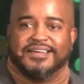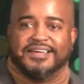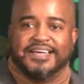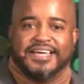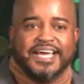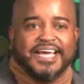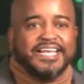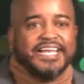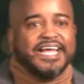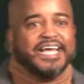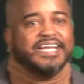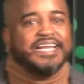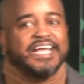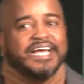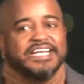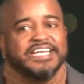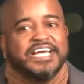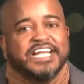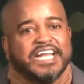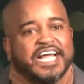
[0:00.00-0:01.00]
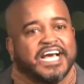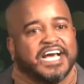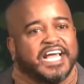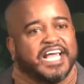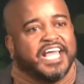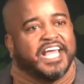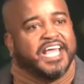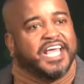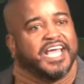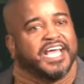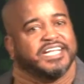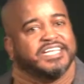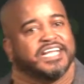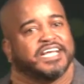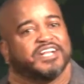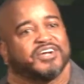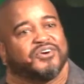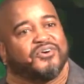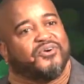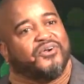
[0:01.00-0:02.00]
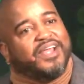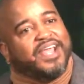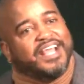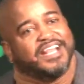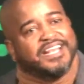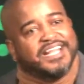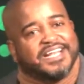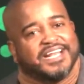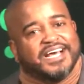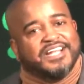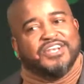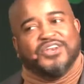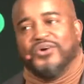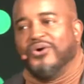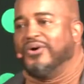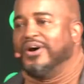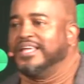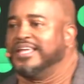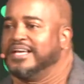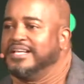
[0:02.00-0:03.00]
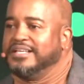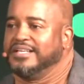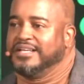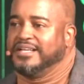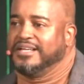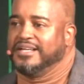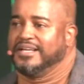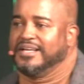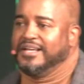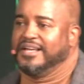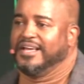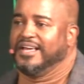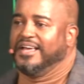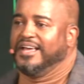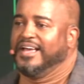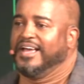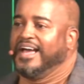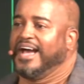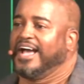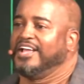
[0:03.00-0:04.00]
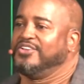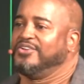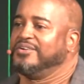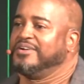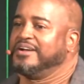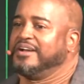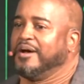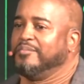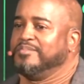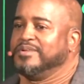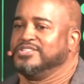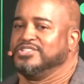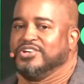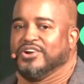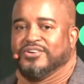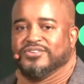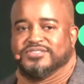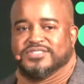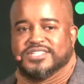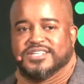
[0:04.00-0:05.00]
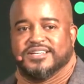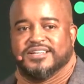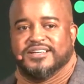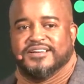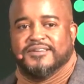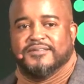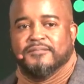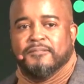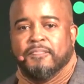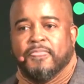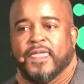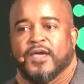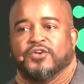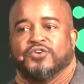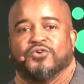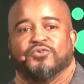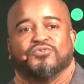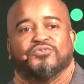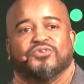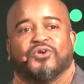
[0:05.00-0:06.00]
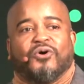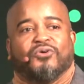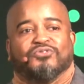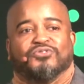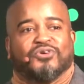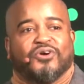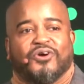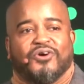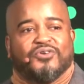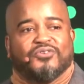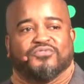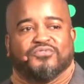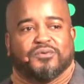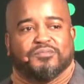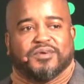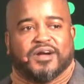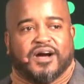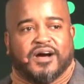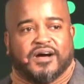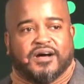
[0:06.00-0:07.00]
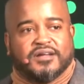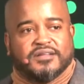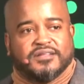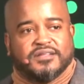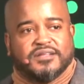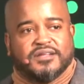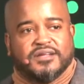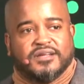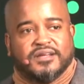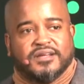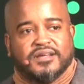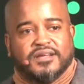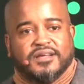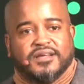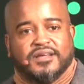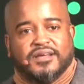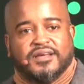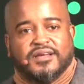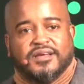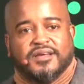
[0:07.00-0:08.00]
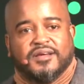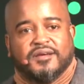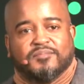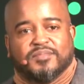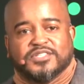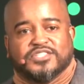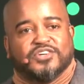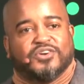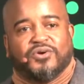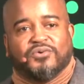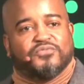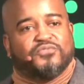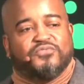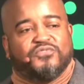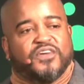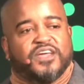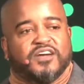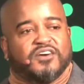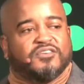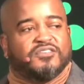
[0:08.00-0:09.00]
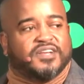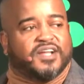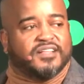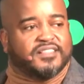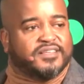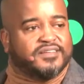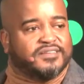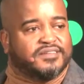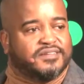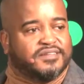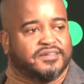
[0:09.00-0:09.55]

It, it, isn't, it, isn't, it a, isn't it annoying how you can come to church, you know you heard from God, but you don't feel nothing?